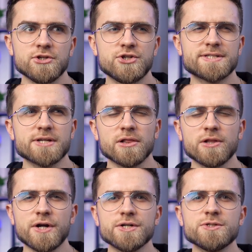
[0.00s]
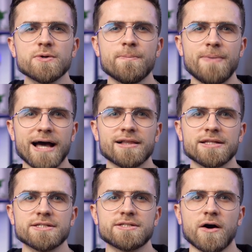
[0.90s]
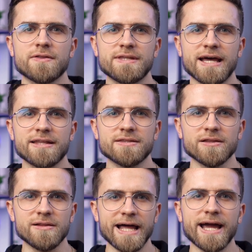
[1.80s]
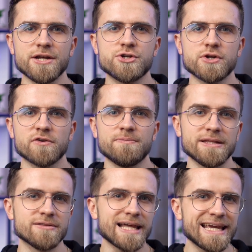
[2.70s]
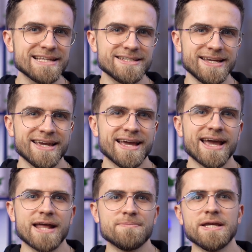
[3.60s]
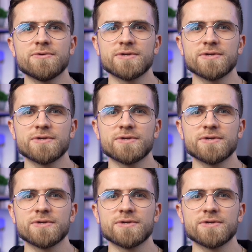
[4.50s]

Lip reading: Just learn to balance on that ledge of being lazy and being